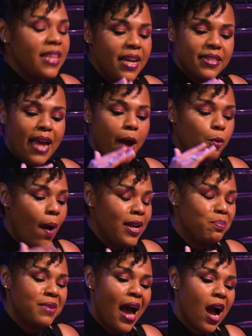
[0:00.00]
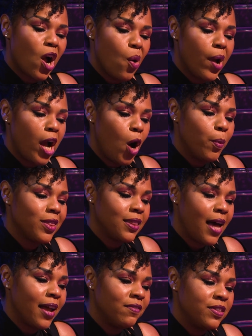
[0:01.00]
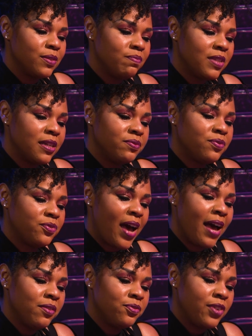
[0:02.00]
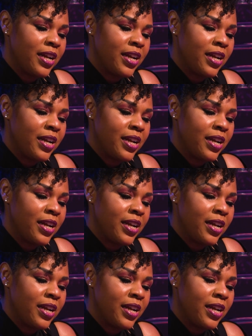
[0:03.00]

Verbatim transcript: the thing is i wind up not going home with a lot of the, the fat